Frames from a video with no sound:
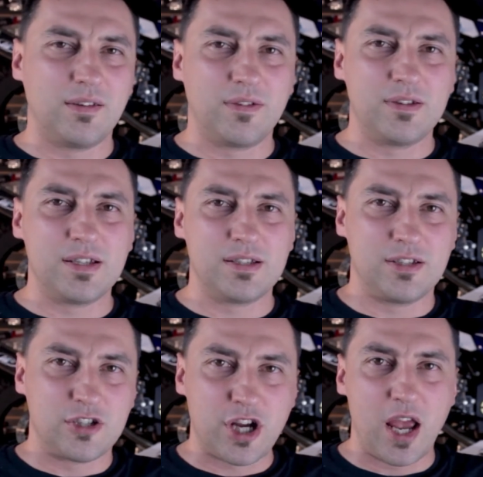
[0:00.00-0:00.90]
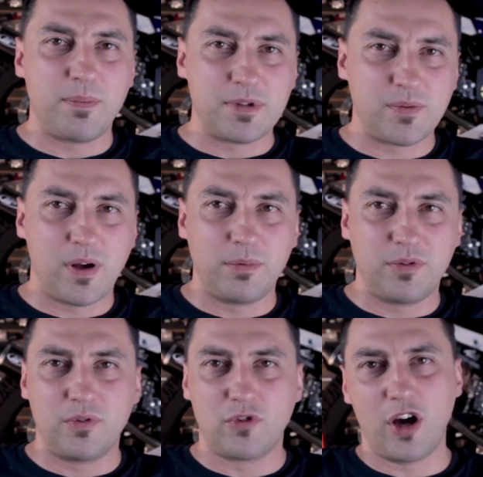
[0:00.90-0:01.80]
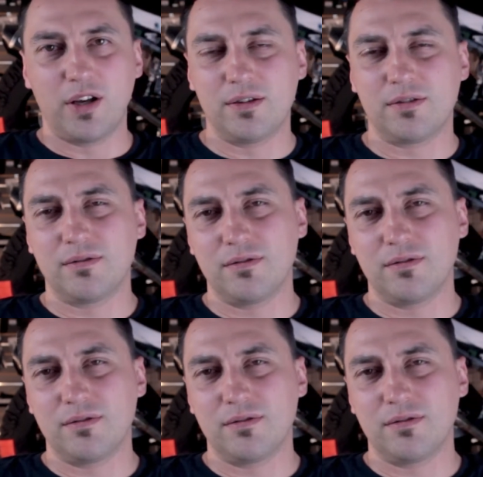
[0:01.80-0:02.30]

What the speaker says: differences in shape as well between road and